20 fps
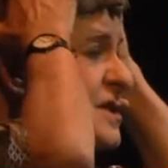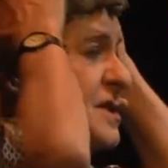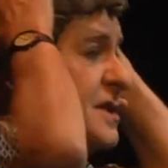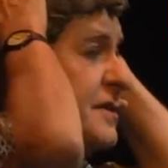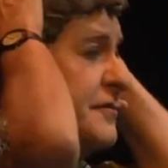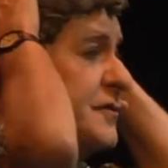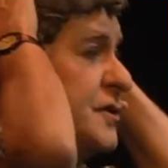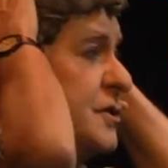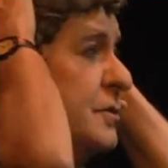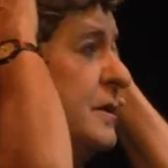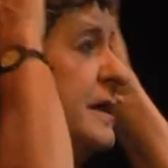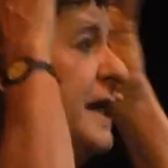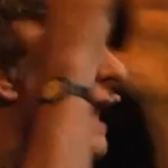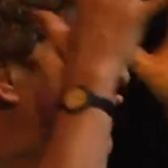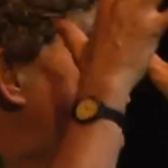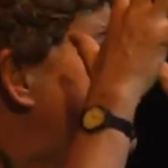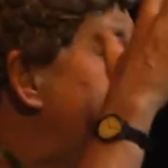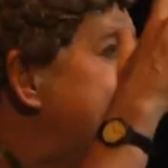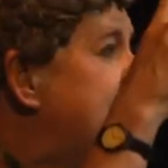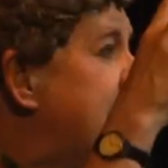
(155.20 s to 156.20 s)
need to
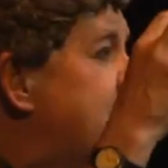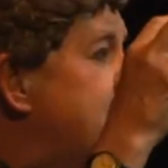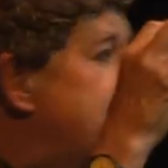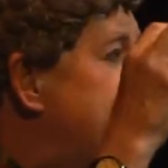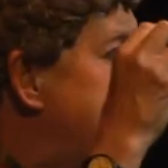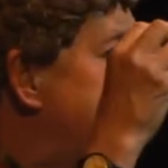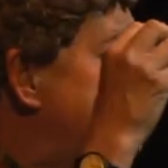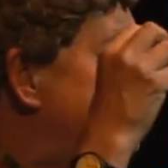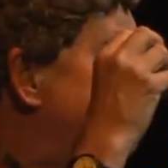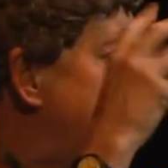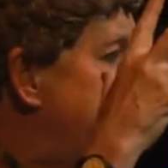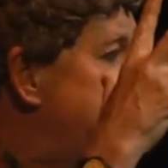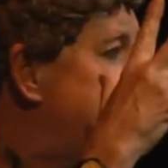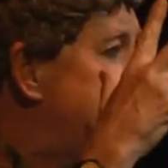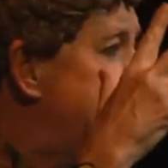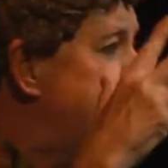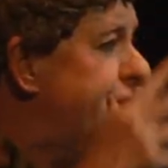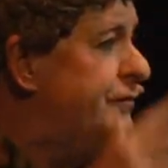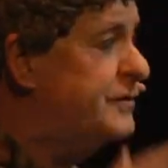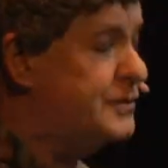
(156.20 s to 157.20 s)
have optimism.
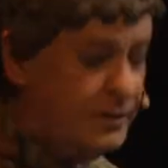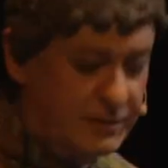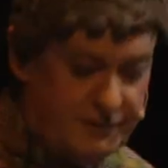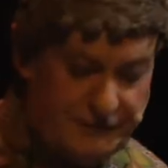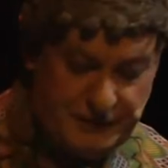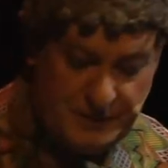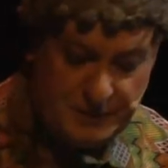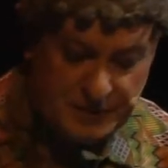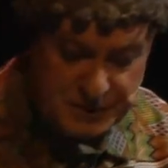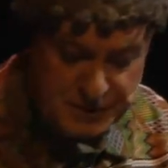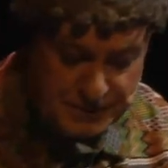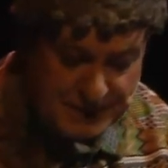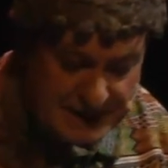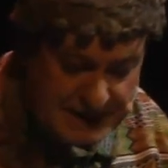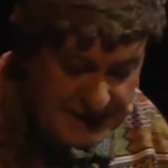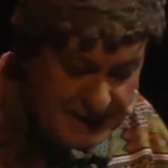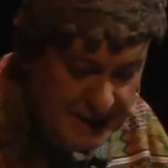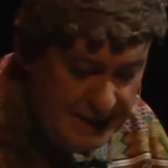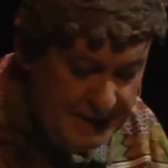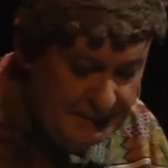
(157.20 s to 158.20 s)
I think it's terribly
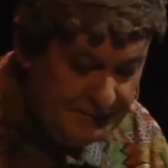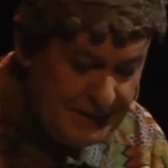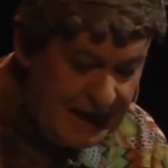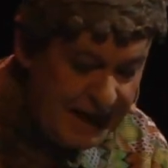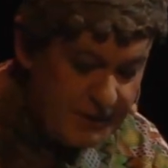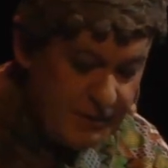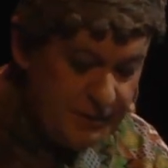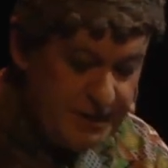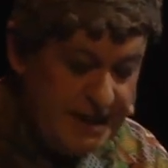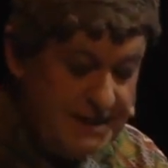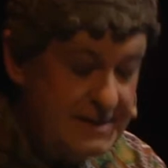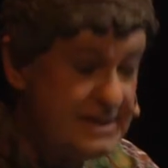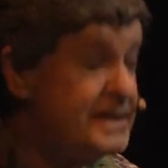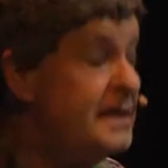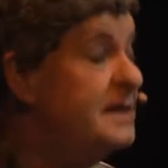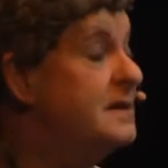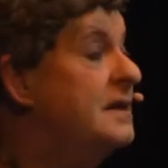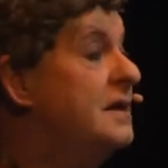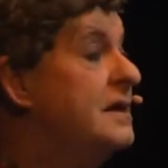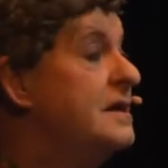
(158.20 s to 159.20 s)
important now in our
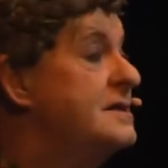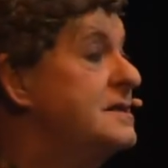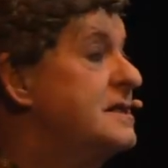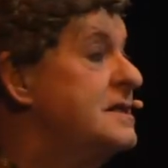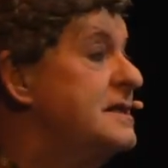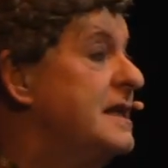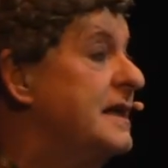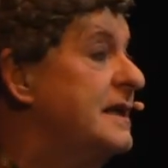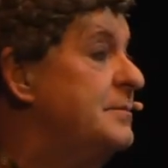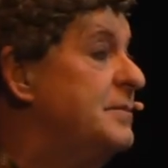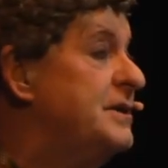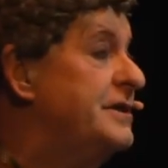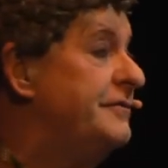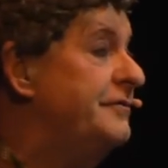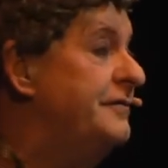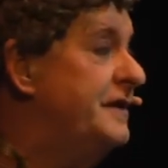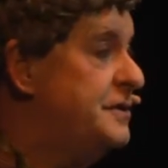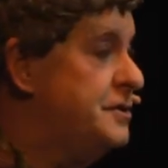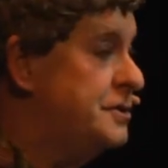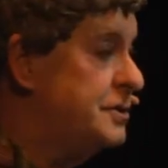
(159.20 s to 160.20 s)
society,
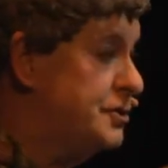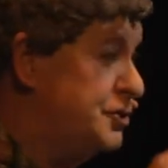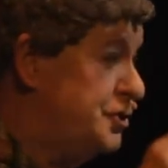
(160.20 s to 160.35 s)
today,